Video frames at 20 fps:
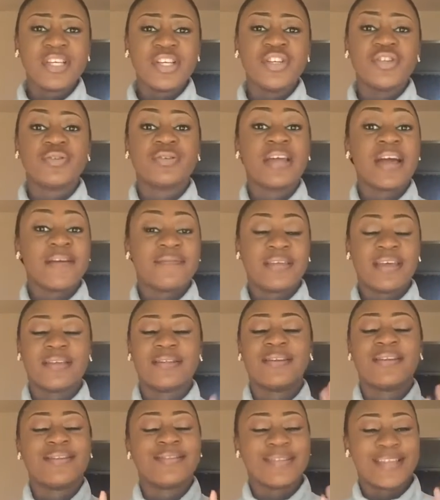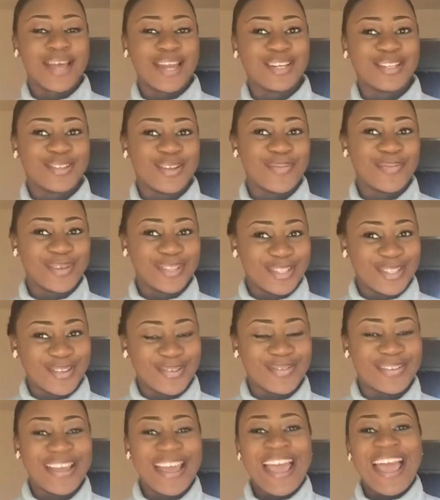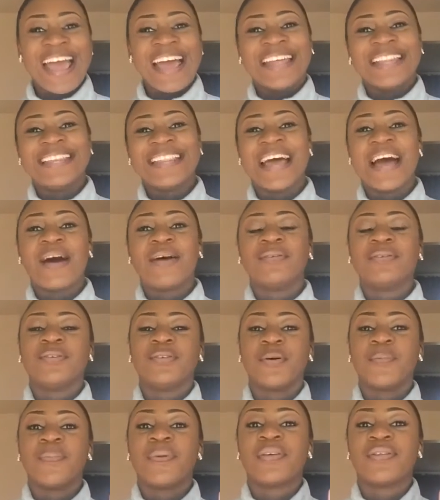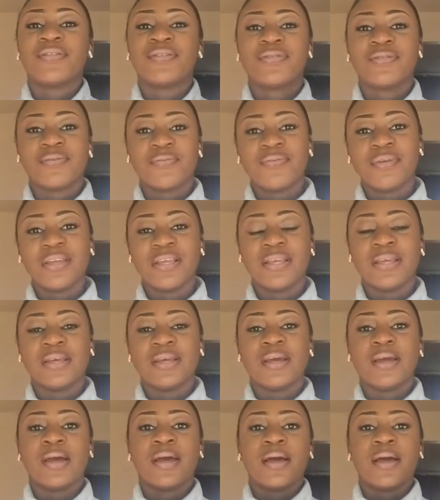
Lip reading: You should have that. That is number two. Now, number three.